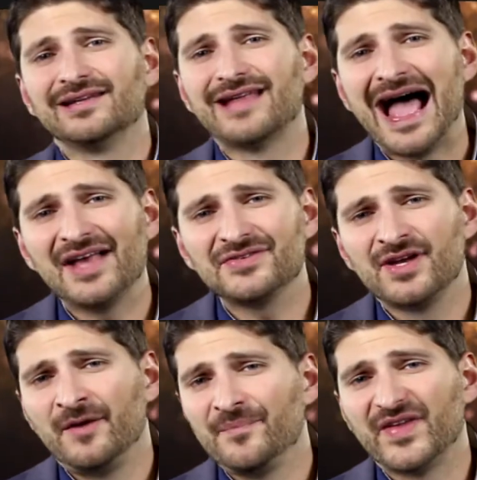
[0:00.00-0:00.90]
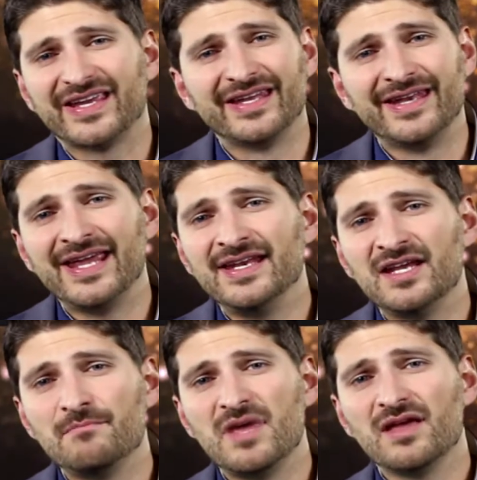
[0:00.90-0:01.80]
Last, the
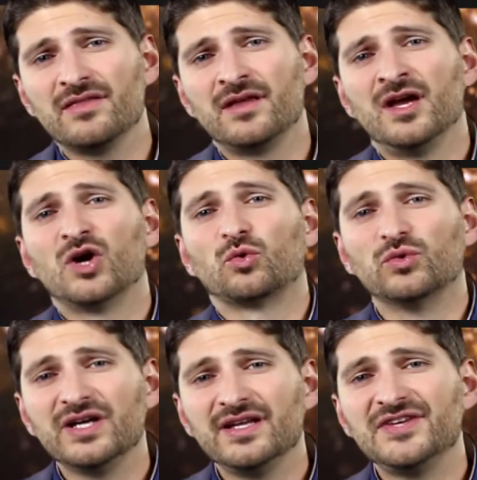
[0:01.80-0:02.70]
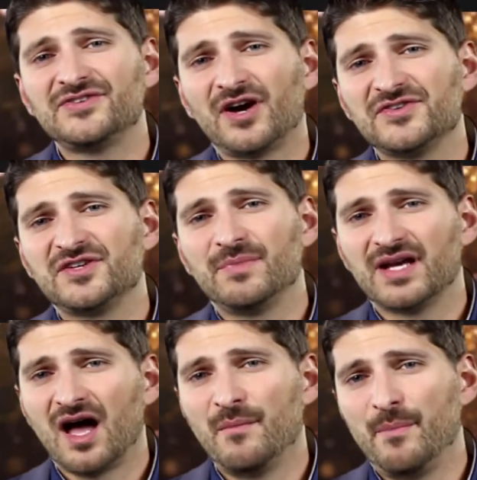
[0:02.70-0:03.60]
Canadian myth really starts to
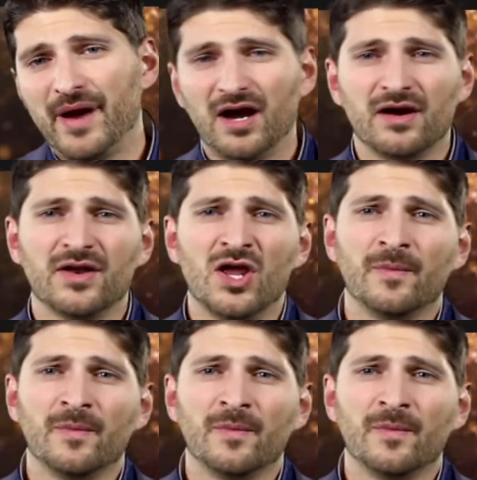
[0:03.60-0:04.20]
become apparent